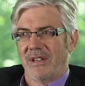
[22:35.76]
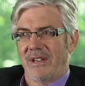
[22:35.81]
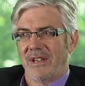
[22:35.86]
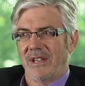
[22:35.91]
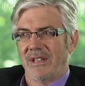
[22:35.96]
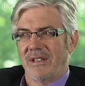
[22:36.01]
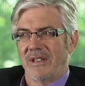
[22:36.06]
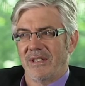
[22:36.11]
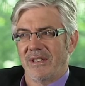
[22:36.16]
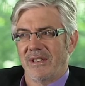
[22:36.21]

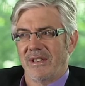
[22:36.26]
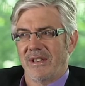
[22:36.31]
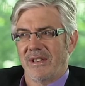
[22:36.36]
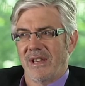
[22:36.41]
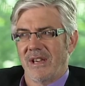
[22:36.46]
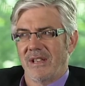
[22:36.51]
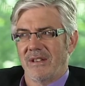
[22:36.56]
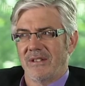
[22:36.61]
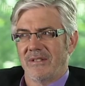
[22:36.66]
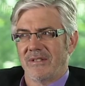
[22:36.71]
And,
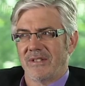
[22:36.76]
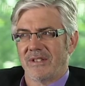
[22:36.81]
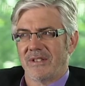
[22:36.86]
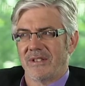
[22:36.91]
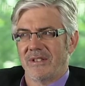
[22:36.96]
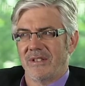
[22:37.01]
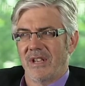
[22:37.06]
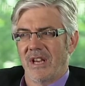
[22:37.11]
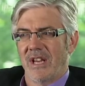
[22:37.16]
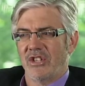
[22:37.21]
and
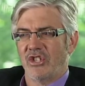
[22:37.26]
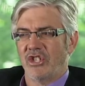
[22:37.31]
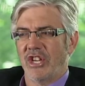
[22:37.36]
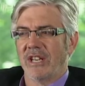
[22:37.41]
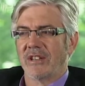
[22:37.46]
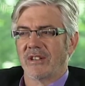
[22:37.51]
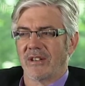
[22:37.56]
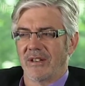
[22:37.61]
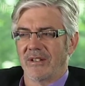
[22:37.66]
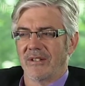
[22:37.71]
a
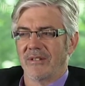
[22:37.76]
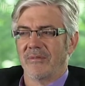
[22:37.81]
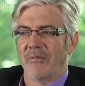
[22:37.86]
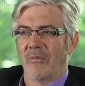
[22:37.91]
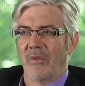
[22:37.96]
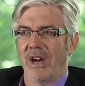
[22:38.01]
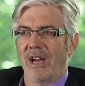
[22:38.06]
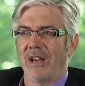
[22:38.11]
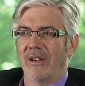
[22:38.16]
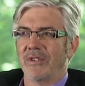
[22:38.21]
gentler
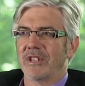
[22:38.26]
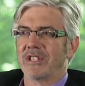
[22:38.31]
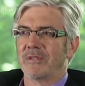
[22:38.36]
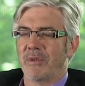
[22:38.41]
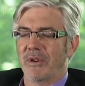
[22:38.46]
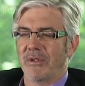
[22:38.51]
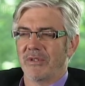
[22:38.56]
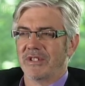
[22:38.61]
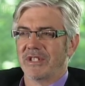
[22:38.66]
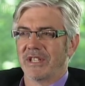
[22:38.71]
way of
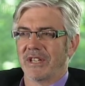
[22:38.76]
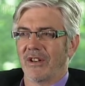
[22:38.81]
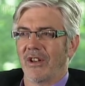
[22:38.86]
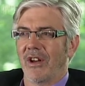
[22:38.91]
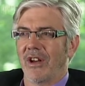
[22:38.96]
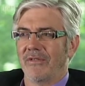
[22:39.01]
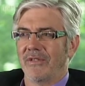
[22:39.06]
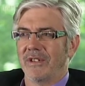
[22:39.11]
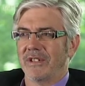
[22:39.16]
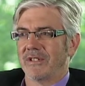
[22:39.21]
experiencing
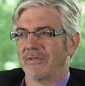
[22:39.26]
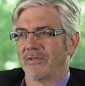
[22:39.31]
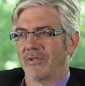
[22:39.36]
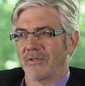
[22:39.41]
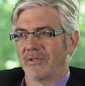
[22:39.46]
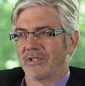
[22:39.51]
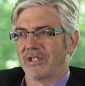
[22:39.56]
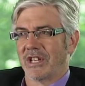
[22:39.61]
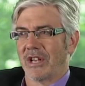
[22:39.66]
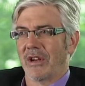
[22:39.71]
life is, of
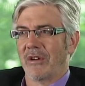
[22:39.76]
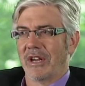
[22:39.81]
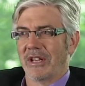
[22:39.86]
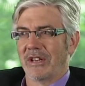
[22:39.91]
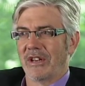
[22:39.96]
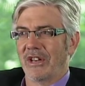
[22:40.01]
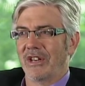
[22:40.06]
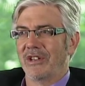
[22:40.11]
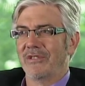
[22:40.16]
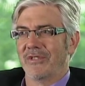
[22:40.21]
course, to go out
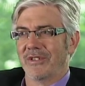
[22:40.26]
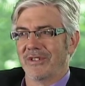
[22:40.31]
and live